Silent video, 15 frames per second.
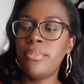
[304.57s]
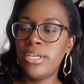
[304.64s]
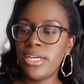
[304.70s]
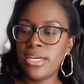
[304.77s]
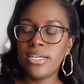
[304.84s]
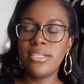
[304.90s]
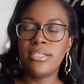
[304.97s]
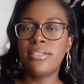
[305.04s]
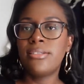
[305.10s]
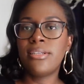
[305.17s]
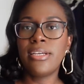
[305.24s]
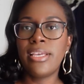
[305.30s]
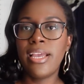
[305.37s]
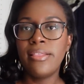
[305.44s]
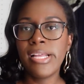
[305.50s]
because
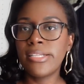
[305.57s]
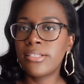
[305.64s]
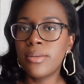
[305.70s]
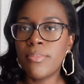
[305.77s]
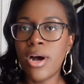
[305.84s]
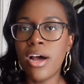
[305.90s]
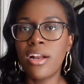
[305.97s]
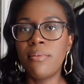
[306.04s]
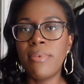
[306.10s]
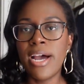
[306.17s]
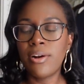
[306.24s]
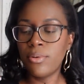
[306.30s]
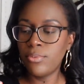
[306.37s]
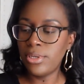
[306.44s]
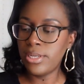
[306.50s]
again, that's the bottom. I
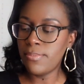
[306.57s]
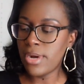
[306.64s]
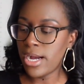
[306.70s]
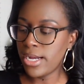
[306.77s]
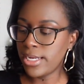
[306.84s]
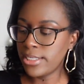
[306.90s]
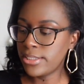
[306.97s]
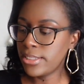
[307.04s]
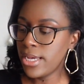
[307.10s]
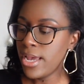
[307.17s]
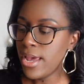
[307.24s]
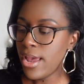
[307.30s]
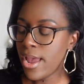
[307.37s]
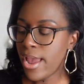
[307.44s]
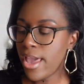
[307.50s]
don't really mind.
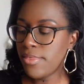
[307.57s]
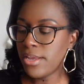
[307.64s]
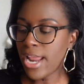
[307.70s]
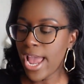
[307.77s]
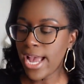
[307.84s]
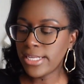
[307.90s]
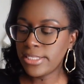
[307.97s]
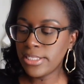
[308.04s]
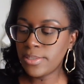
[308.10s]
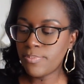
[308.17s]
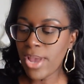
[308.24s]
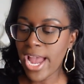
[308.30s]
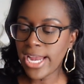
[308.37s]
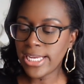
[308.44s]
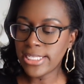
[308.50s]
And then as this
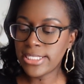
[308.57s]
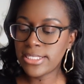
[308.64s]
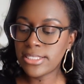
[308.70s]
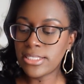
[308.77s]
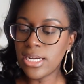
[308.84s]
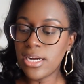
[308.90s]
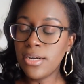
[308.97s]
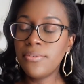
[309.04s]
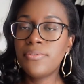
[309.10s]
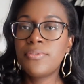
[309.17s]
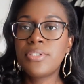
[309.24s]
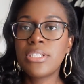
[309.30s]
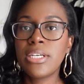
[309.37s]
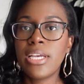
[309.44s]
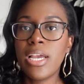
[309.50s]
bag is
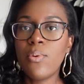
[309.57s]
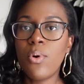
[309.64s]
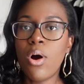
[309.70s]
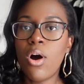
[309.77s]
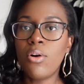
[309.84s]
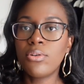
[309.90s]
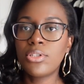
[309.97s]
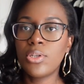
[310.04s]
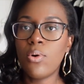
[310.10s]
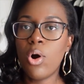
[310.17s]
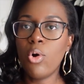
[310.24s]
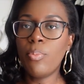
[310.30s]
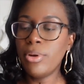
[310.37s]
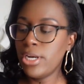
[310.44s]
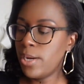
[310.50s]
stuffed, it will also
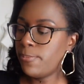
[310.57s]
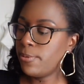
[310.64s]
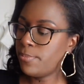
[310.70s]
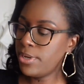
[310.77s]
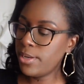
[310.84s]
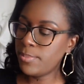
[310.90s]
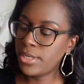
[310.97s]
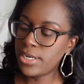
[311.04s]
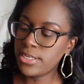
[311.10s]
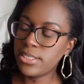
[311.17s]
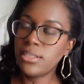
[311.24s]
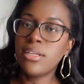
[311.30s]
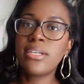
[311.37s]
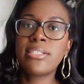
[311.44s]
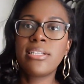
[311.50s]
open up a bit because
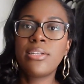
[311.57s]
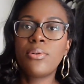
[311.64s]
it looks